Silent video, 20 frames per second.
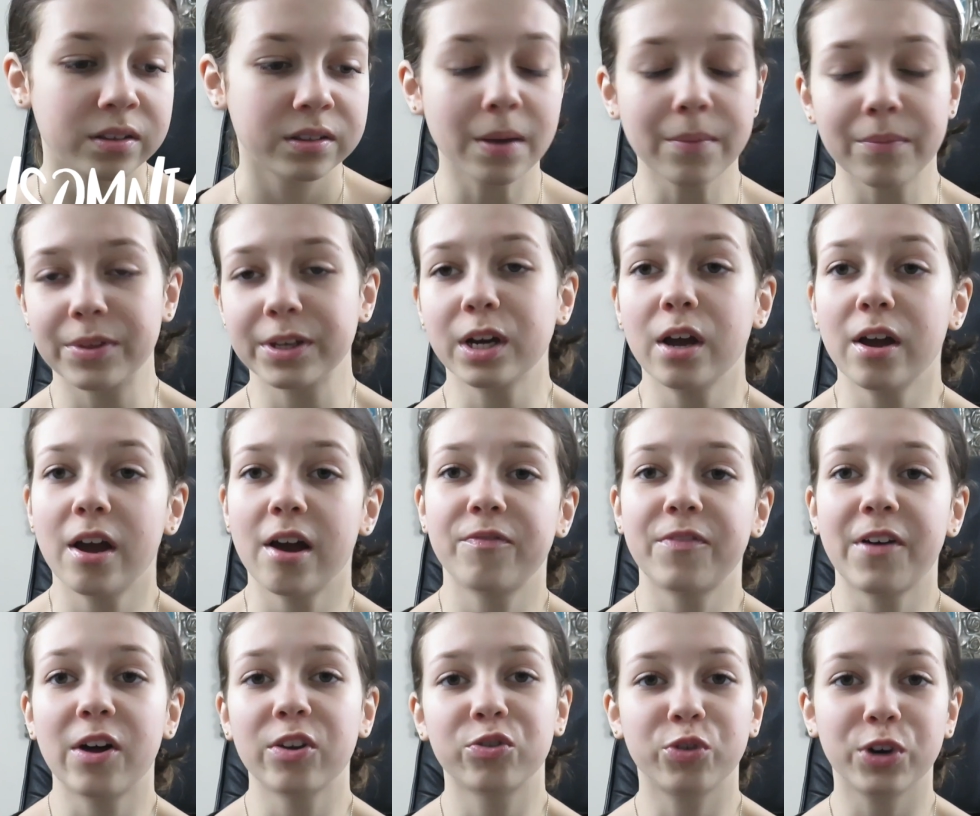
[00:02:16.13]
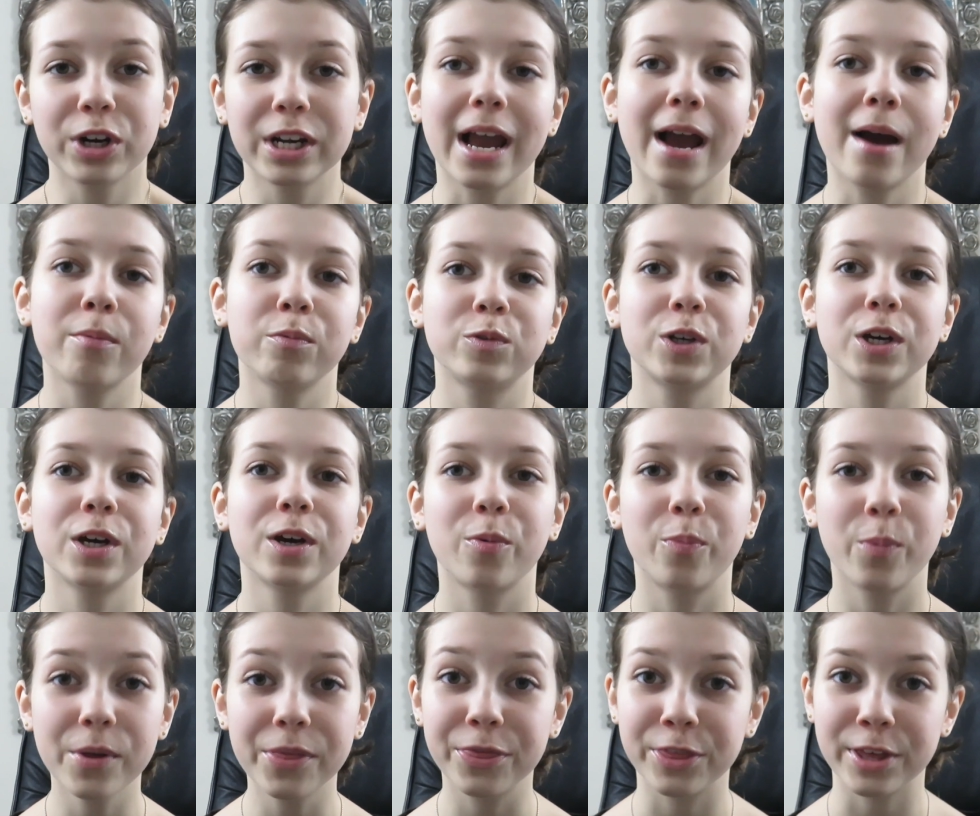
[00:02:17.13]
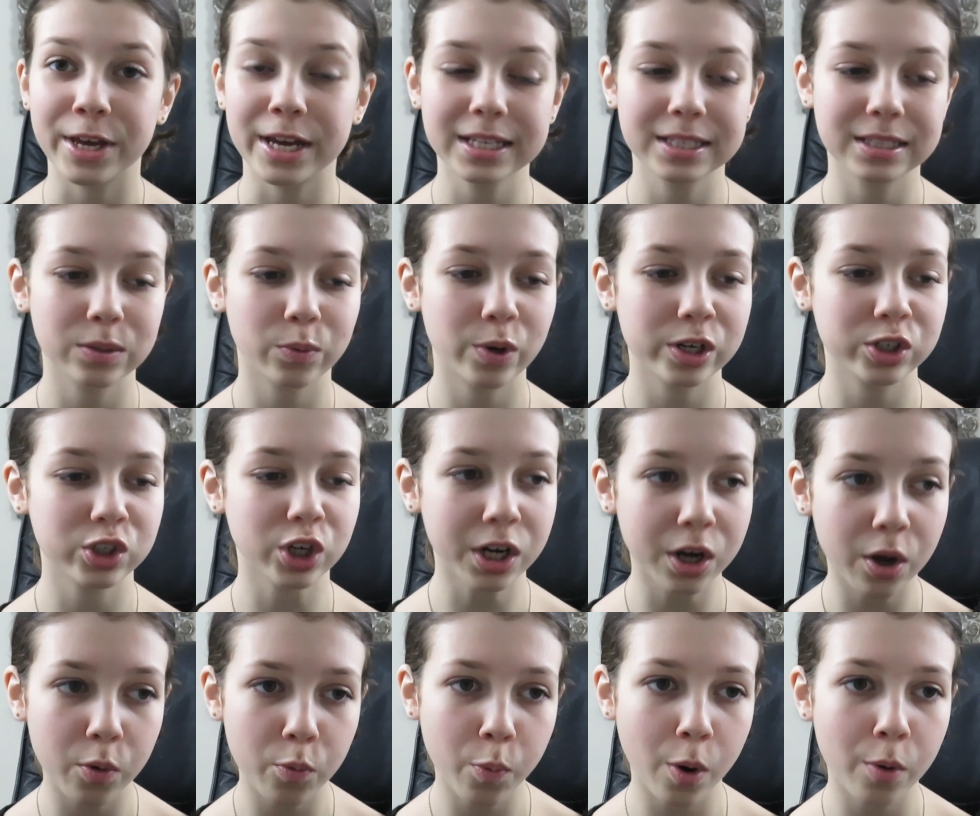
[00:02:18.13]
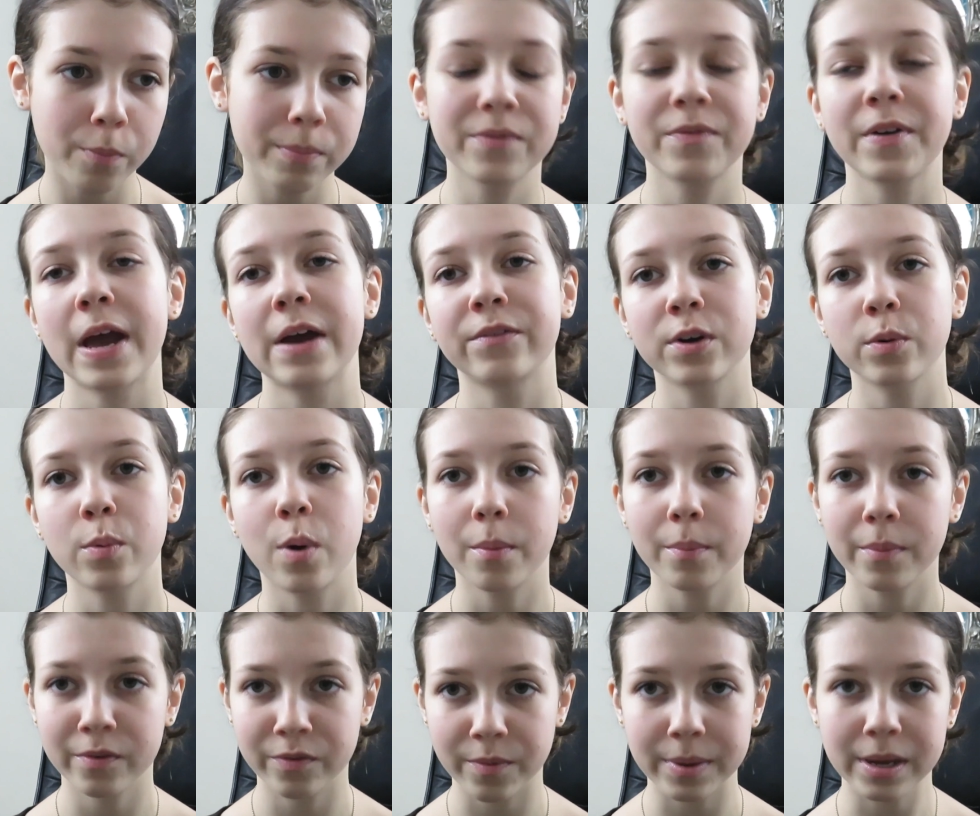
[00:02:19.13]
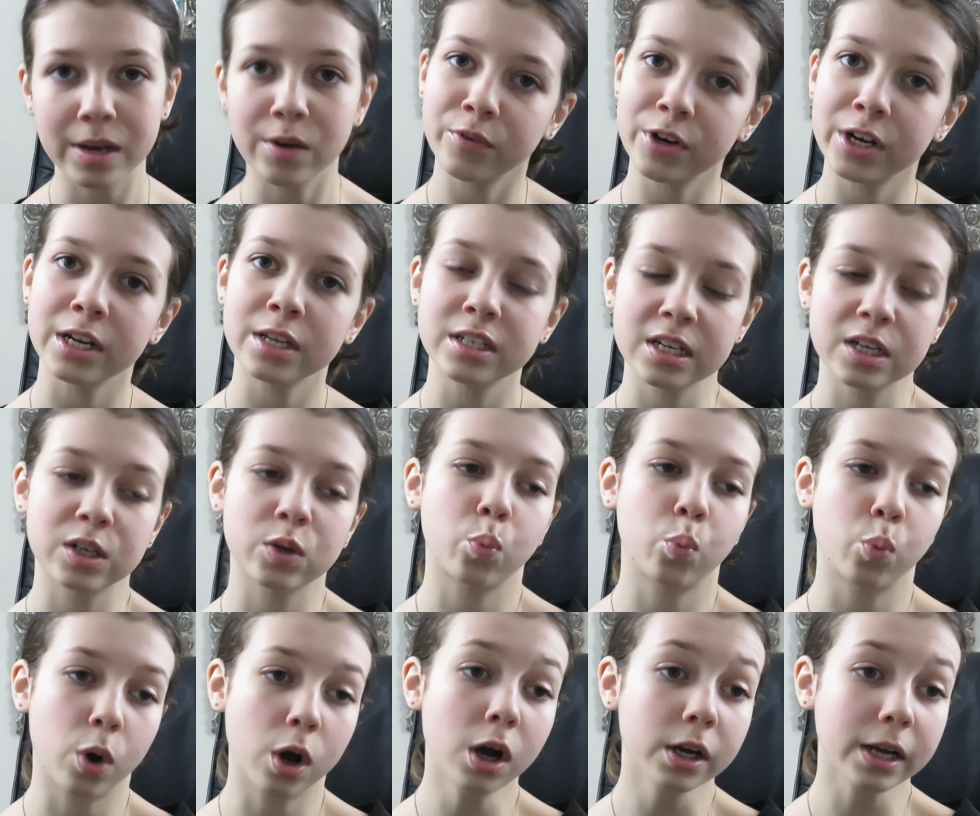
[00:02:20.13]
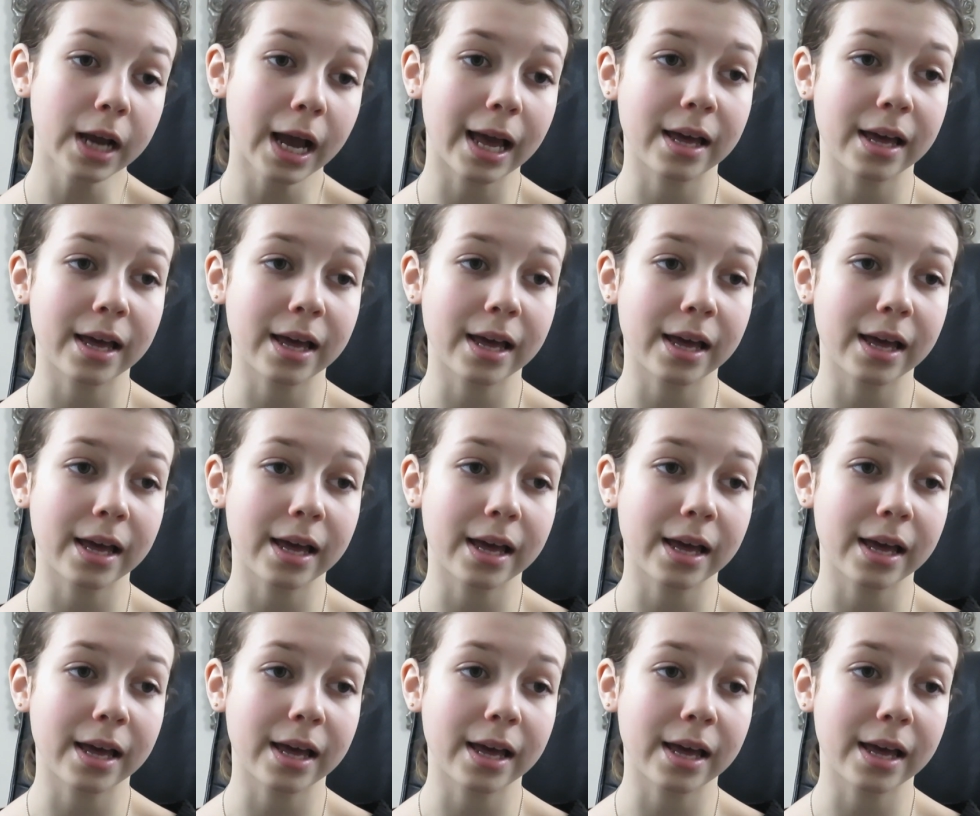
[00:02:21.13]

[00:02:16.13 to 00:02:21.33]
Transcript: Something I have found really helped with this, which I know won't be for everyone, but for me it really did work,